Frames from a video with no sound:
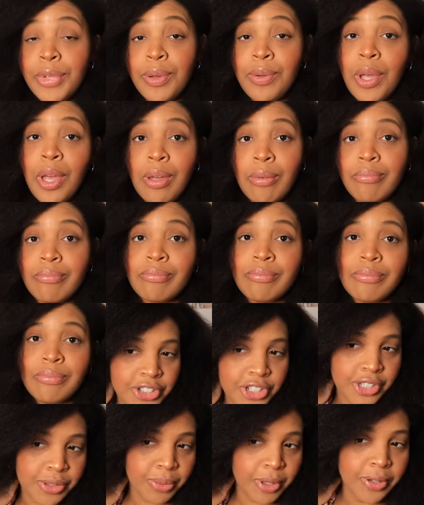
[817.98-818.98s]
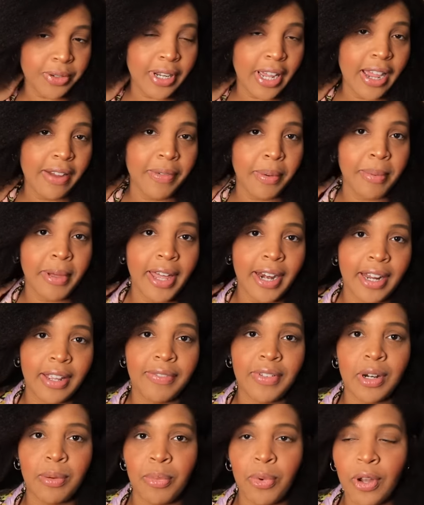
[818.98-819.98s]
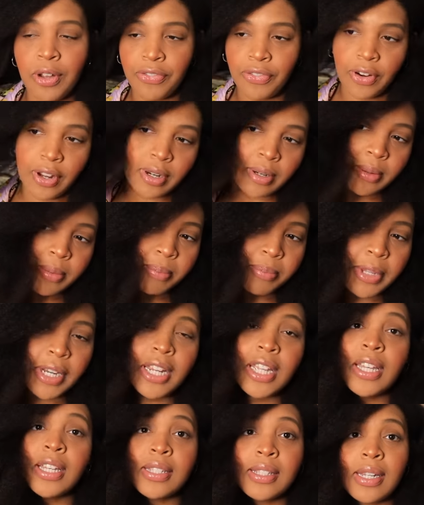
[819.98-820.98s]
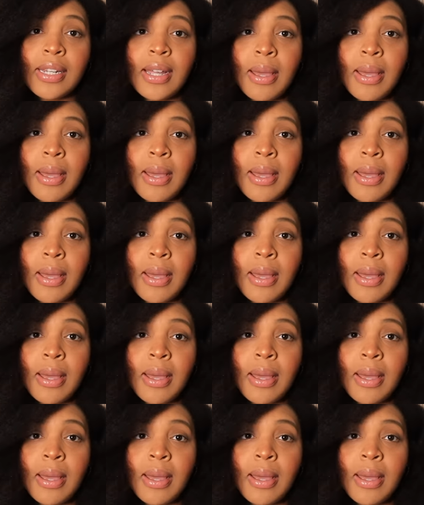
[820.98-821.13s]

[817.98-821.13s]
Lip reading: Okay, she's rude to everybody, even her boyfriend, but he is a